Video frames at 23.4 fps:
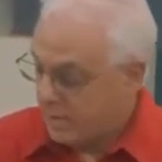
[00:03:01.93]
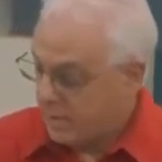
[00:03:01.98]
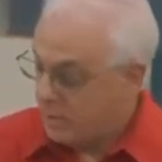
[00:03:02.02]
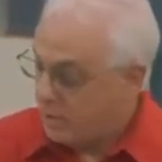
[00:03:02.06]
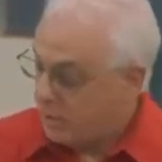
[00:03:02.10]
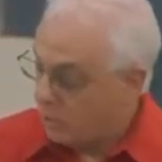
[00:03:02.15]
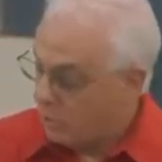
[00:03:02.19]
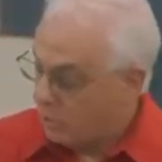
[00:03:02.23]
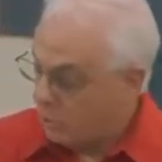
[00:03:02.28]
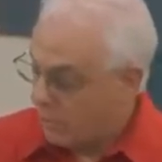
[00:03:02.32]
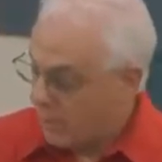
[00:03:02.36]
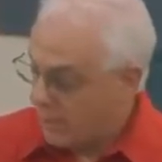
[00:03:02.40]

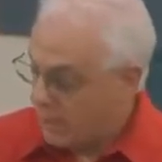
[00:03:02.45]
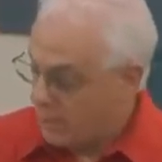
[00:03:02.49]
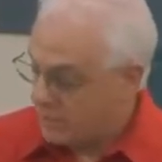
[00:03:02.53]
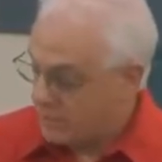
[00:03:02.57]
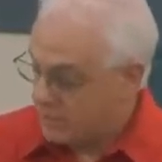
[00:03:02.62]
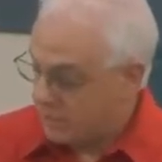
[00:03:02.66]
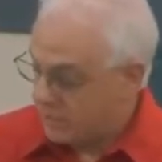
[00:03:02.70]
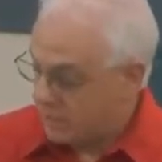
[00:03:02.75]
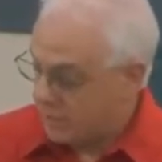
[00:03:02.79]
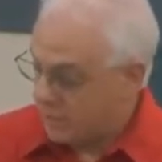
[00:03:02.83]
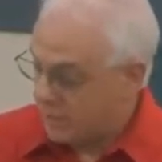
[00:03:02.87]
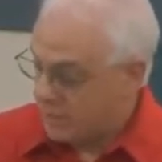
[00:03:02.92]
and no
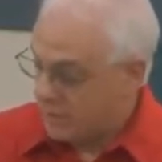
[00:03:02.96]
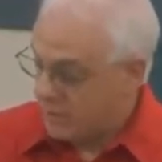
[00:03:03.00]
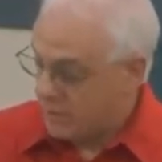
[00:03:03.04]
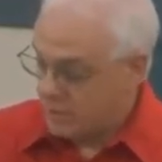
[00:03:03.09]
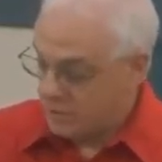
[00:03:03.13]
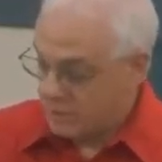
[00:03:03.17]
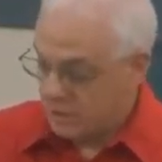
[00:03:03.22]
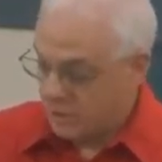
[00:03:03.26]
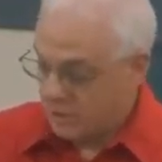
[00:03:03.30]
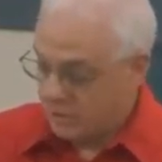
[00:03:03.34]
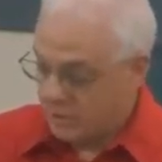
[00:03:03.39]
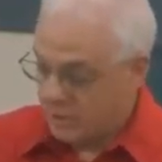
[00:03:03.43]
razor
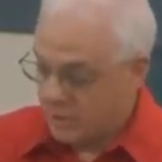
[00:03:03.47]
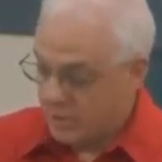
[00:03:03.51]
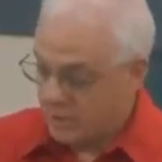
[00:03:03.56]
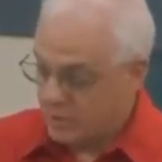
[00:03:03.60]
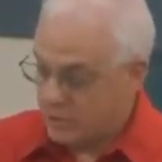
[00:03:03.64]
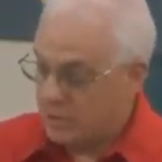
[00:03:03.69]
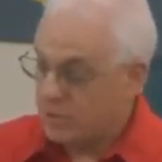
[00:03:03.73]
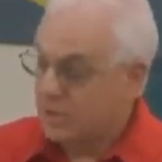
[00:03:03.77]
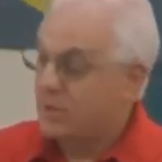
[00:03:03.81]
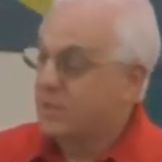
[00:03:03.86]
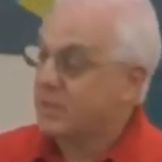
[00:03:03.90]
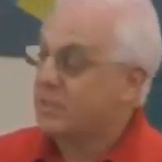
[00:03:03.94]
shall
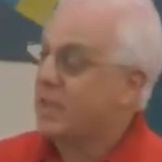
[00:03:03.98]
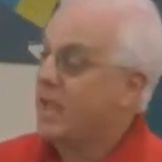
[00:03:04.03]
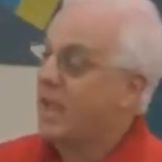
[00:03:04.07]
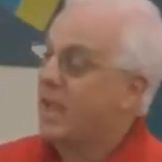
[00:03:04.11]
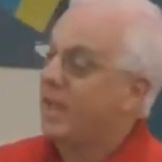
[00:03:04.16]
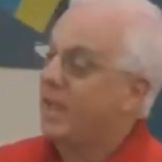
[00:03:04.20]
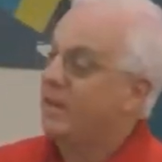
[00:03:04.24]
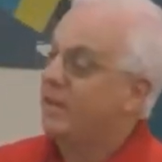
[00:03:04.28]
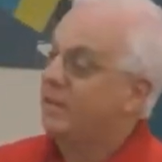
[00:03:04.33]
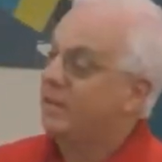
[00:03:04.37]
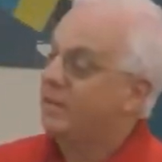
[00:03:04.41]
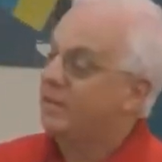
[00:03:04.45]
touch his
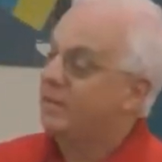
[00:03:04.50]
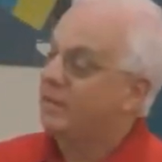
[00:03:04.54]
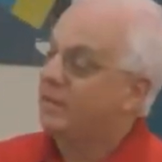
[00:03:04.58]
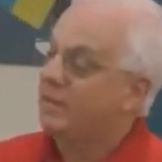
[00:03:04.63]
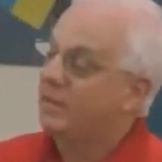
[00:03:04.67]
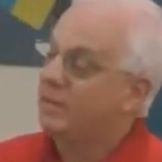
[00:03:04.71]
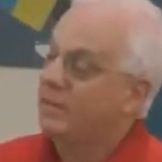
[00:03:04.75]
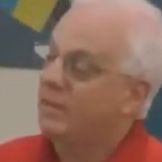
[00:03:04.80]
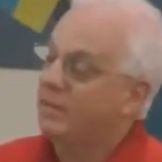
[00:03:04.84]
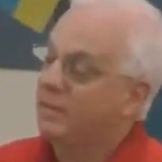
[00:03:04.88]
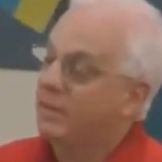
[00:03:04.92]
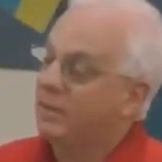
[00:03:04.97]
head.
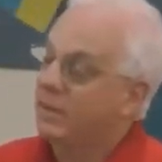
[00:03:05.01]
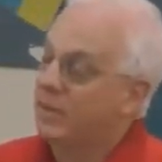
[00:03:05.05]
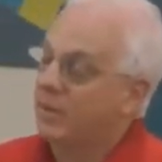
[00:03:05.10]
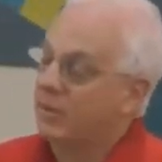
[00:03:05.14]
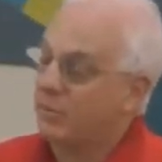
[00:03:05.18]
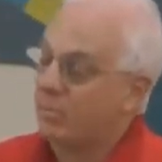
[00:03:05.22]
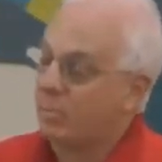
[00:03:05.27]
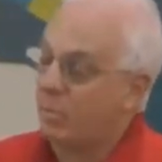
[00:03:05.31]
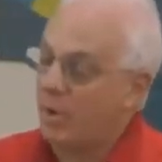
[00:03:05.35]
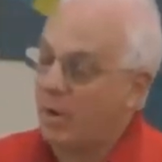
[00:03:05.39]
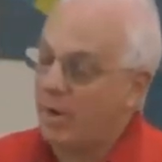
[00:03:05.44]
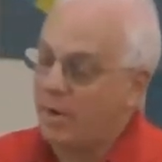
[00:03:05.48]
Let
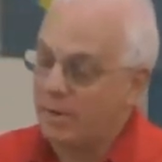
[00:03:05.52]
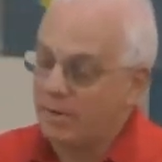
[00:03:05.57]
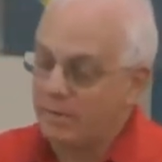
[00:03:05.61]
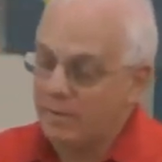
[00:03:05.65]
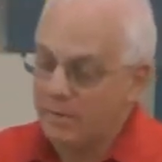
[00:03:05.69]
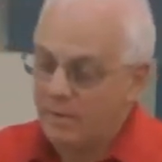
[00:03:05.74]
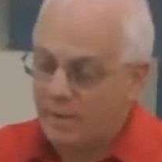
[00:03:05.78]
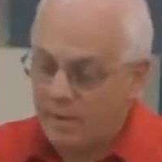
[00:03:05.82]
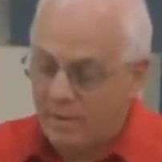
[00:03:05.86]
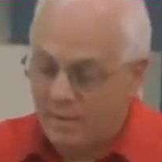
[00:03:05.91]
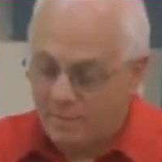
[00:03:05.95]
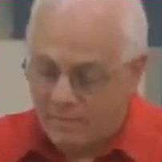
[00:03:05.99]
us pray.
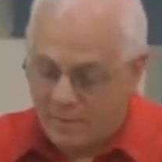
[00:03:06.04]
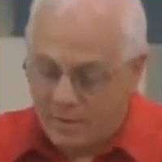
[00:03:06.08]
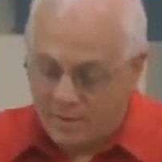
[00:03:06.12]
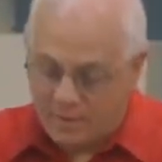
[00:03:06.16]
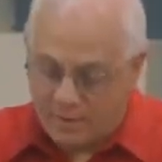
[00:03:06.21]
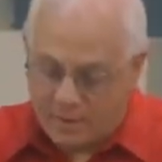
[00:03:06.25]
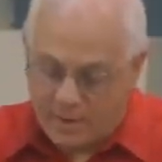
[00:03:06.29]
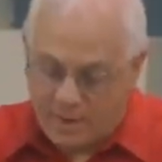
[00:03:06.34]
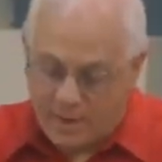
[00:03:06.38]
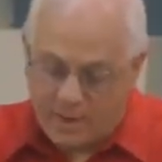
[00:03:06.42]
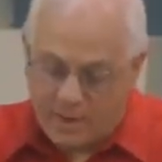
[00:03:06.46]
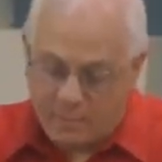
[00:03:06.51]

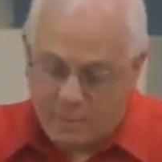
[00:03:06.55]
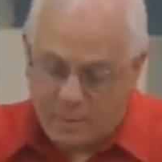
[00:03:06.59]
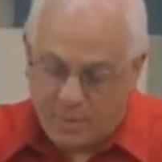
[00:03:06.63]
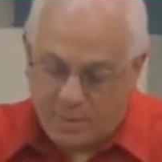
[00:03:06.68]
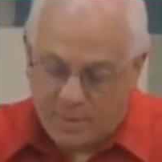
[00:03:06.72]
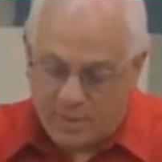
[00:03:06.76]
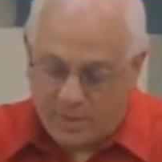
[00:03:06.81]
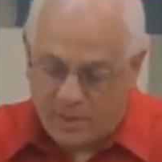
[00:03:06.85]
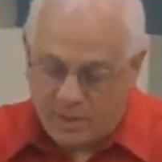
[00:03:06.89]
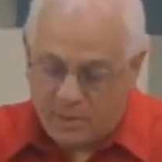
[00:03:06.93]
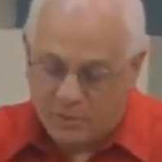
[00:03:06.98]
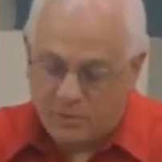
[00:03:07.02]
Father God, we
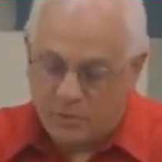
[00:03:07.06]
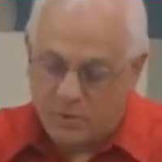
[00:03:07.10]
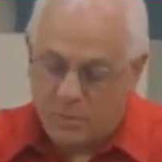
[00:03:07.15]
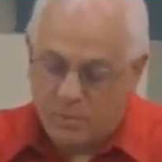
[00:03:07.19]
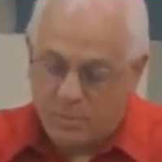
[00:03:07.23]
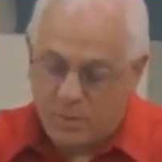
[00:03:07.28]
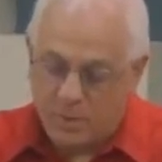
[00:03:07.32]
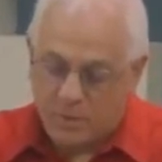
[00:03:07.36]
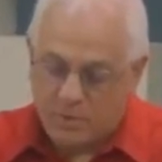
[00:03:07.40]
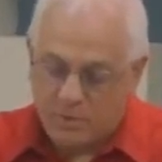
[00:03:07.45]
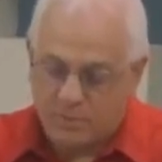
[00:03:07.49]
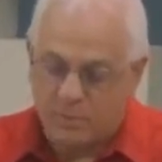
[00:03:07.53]
thank you so
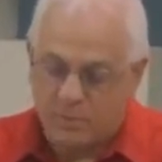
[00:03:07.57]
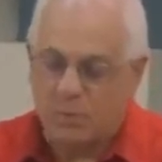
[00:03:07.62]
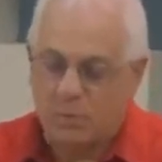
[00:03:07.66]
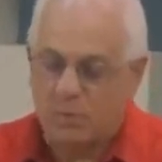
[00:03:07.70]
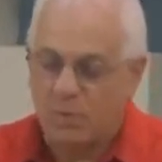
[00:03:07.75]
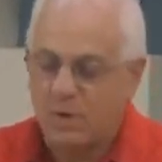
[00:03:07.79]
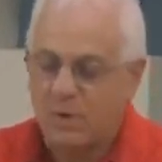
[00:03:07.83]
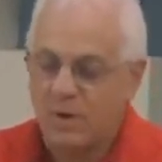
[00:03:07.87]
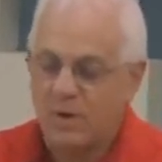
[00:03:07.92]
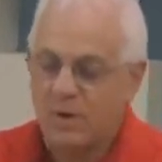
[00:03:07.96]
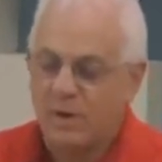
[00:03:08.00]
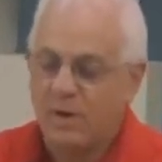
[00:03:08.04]
much
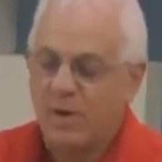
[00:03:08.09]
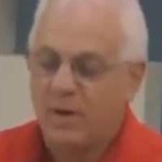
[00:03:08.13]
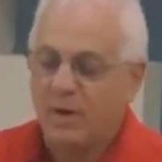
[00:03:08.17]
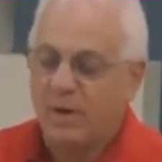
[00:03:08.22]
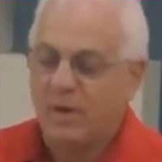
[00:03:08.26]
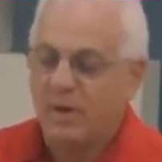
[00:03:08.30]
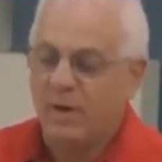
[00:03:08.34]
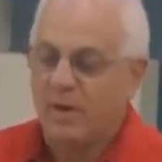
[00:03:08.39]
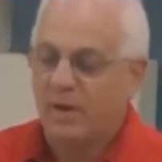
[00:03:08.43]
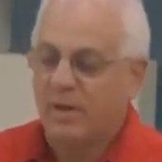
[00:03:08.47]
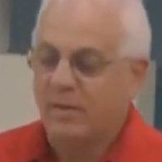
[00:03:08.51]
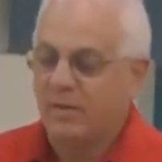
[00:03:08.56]
for
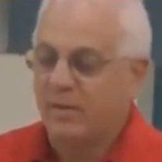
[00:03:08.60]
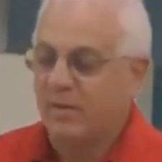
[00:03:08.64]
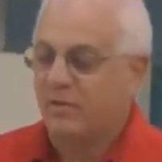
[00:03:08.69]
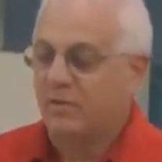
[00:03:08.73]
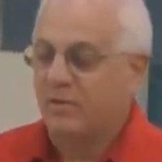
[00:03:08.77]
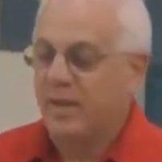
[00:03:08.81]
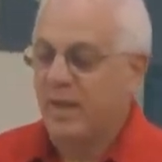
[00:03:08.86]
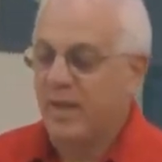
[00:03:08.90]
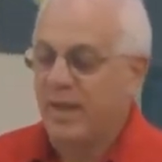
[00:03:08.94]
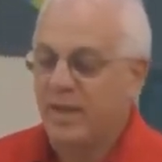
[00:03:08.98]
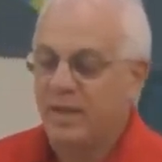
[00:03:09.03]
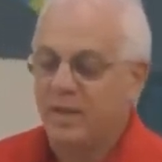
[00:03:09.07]
uh,
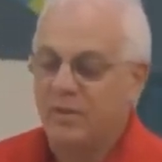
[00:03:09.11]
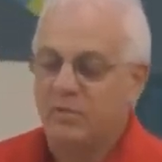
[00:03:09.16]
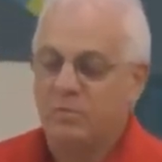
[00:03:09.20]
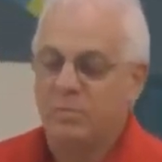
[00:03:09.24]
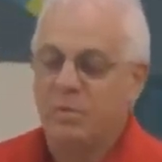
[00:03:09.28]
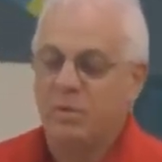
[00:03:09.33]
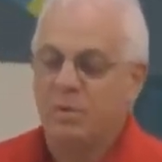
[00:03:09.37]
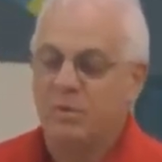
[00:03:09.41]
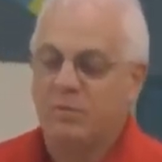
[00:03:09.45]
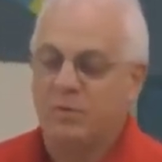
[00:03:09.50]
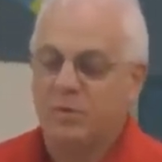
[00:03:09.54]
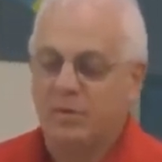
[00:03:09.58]
this day, this
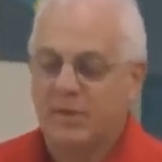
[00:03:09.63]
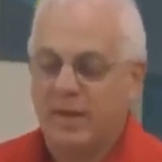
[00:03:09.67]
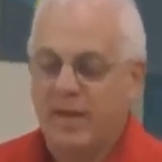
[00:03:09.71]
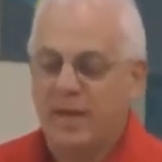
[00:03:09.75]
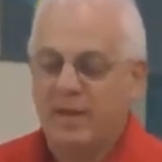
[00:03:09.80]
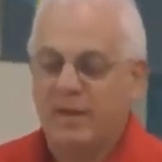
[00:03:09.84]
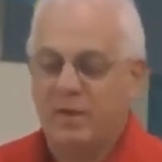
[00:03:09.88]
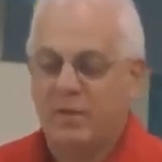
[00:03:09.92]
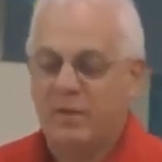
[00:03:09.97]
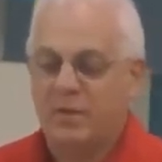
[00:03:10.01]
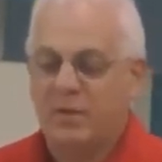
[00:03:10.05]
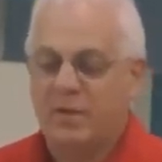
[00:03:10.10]
beautiful
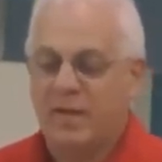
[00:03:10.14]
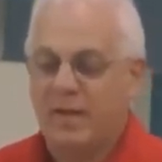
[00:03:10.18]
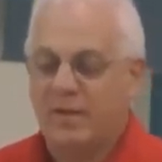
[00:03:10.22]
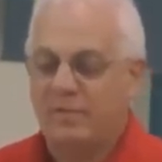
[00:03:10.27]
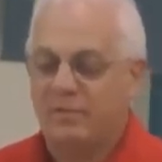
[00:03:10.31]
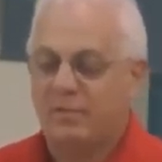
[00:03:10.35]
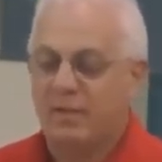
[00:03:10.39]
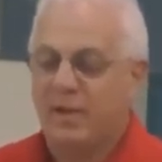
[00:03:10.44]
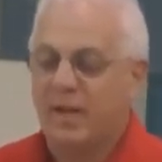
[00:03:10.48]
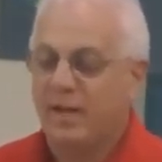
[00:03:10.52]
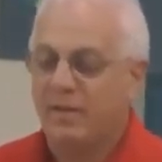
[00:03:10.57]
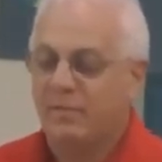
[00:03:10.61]
day, another day
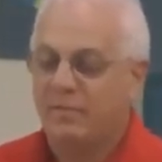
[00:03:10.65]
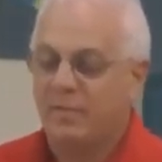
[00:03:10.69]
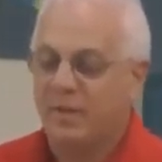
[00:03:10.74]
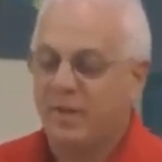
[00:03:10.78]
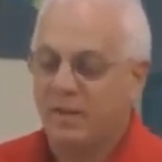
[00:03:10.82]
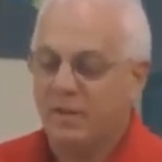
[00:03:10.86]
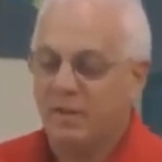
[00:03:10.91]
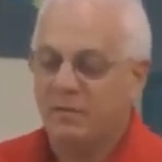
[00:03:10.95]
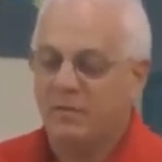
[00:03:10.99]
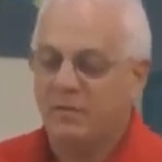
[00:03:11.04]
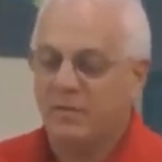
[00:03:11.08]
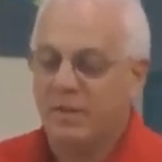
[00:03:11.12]
of life
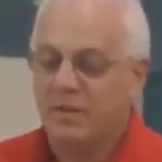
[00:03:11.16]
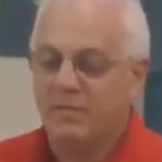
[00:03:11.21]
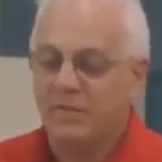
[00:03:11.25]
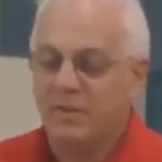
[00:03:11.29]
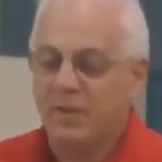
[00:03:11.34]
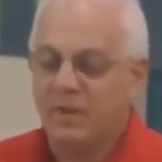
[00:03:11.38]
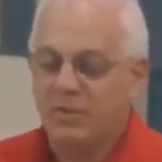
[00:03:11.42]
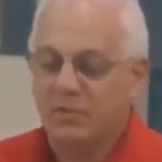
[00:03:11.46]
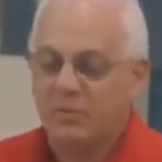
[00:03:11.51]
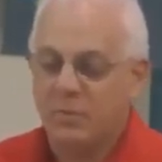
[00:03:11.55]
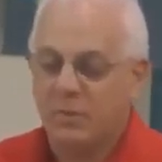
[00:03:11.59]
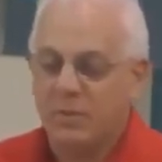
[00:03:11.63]
that you've
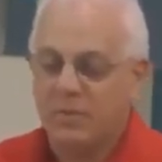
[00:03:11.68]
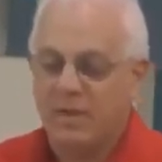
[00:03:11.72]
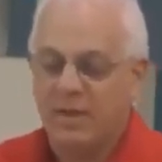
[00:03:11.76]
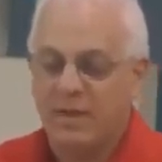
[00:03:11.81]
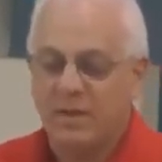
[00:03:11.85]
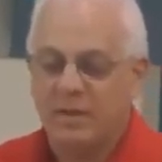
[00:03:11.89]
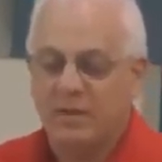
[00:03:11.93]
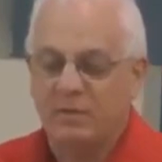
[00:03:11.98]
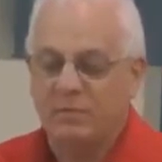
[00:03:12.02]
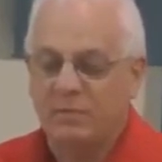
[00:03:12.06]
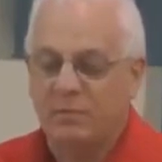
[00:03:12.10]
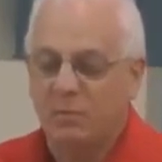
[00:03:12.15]
given us. We
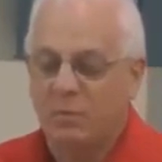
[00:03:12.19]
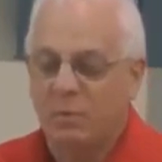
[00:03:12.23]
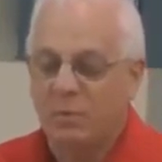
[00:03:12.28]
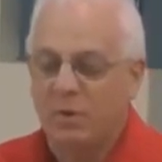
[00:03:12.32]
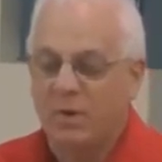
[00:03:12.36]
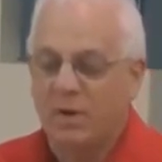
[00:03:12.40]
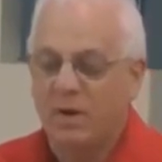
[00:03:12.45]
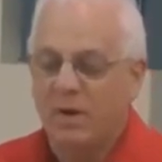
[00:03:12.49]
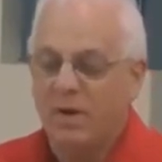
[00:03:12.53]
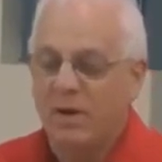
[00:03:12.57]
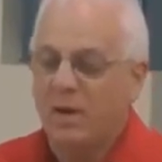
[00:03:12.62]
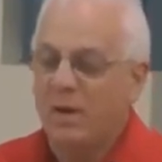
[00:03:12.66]
thank you
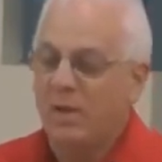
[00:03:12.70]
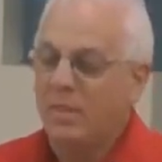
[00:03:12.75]
for